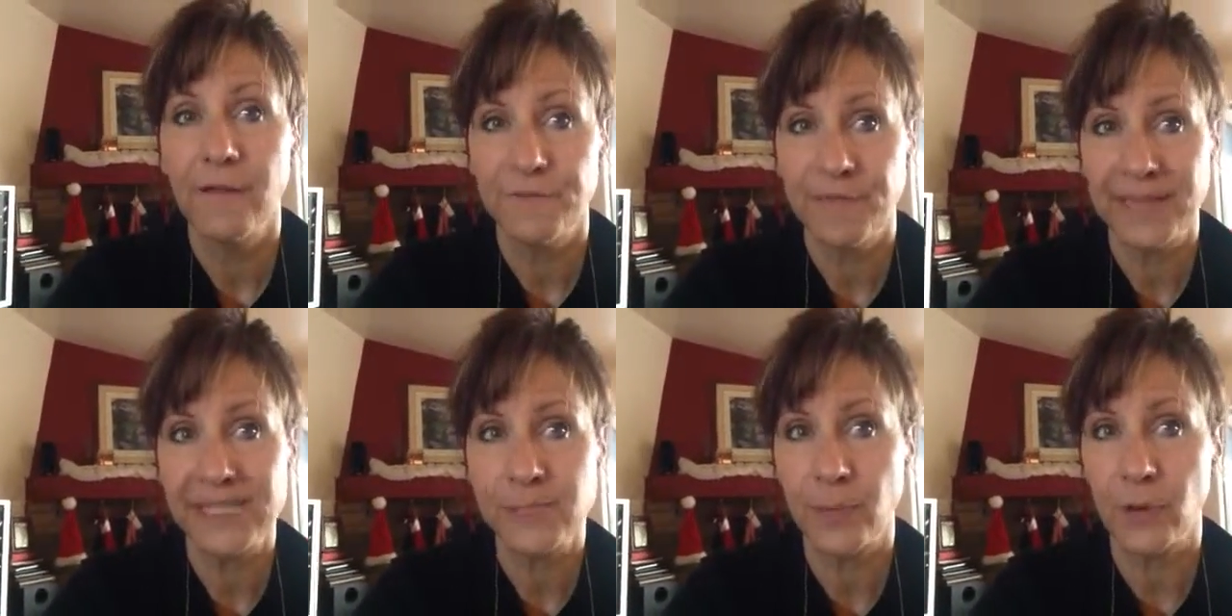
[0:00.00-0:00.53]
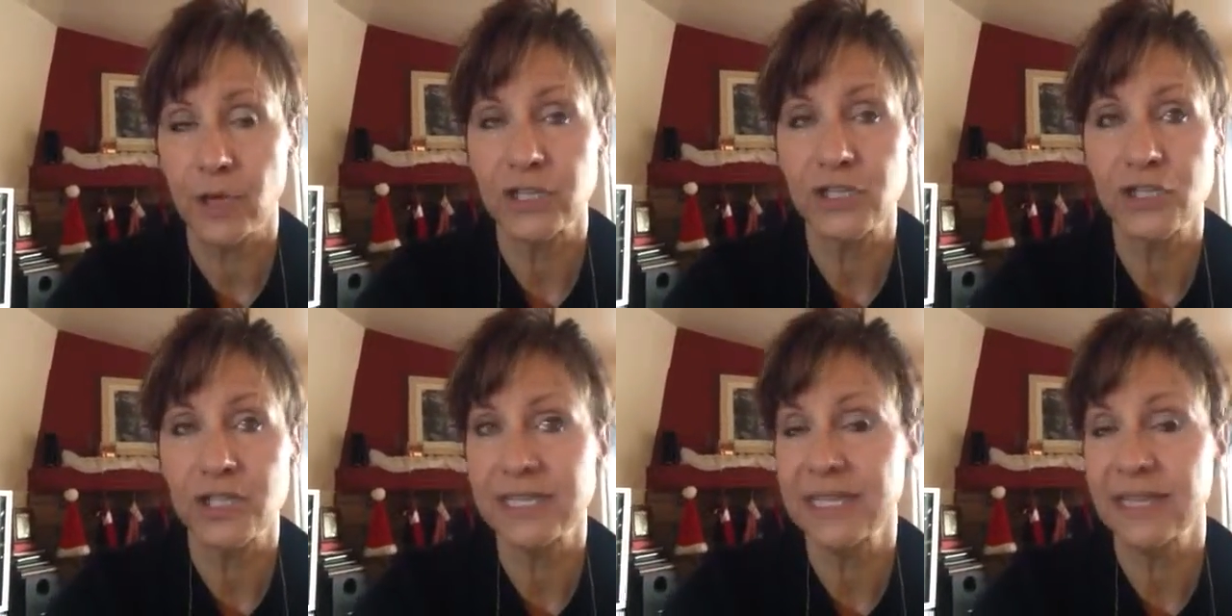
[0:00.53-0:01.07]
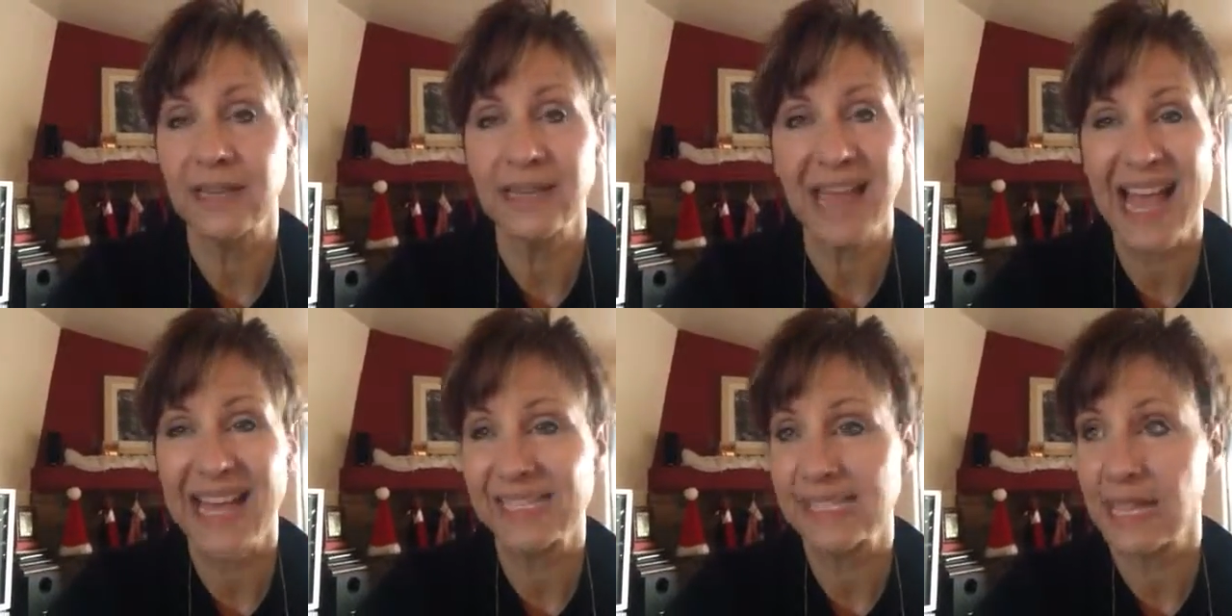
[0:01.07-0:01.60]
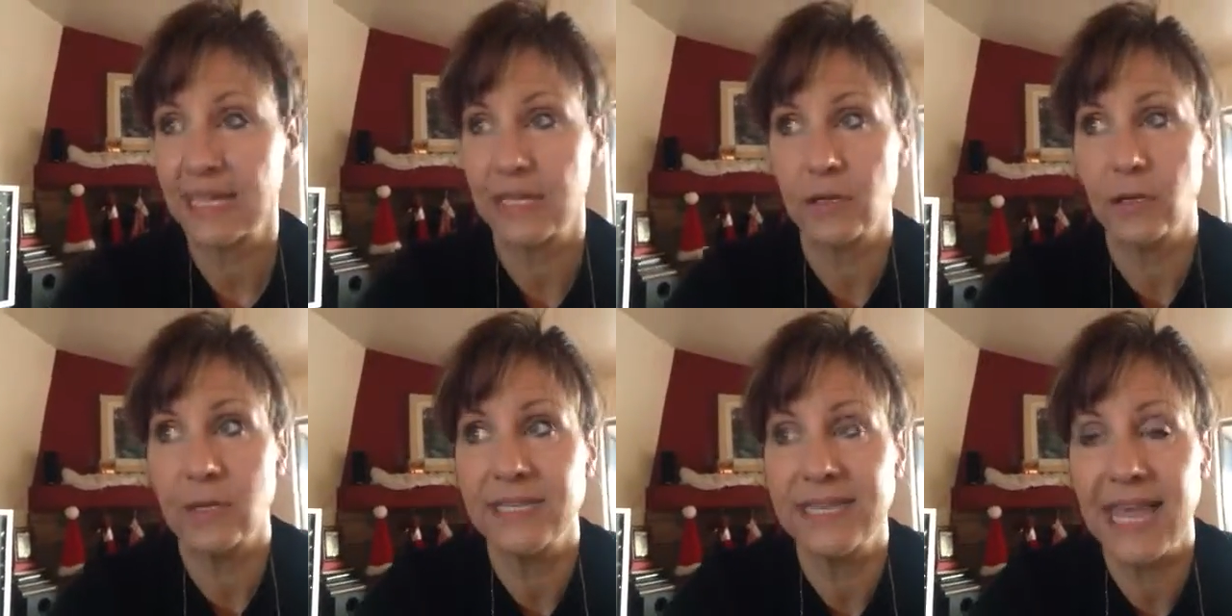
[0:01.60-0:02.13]
Facebook just in the last like
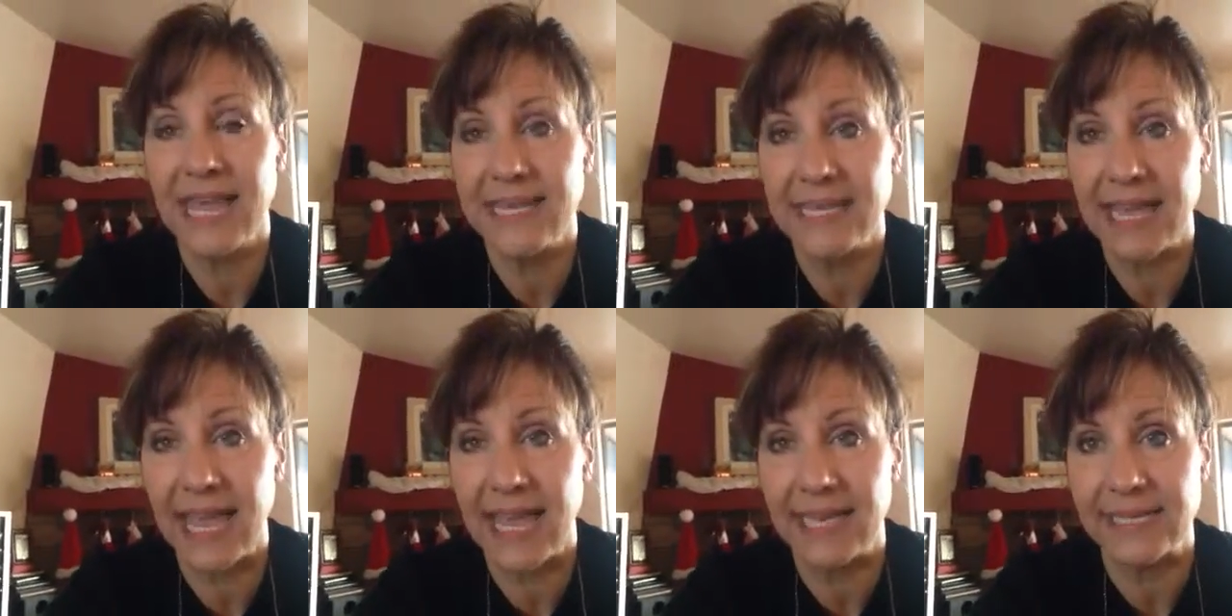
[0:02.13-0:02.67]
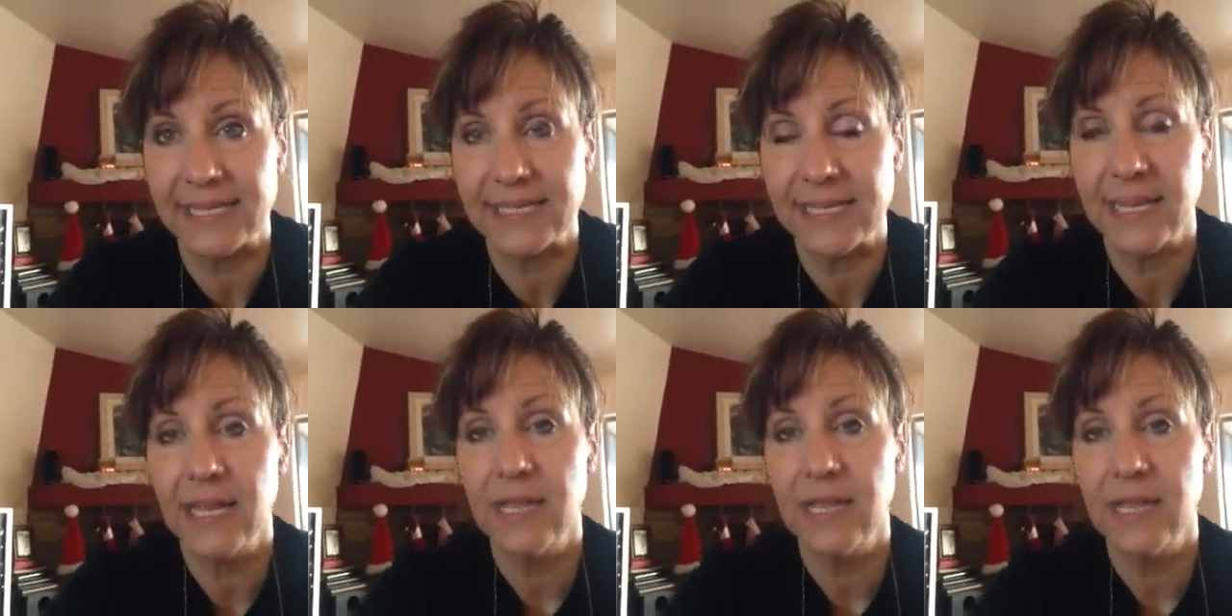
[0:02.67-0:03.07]
10 days.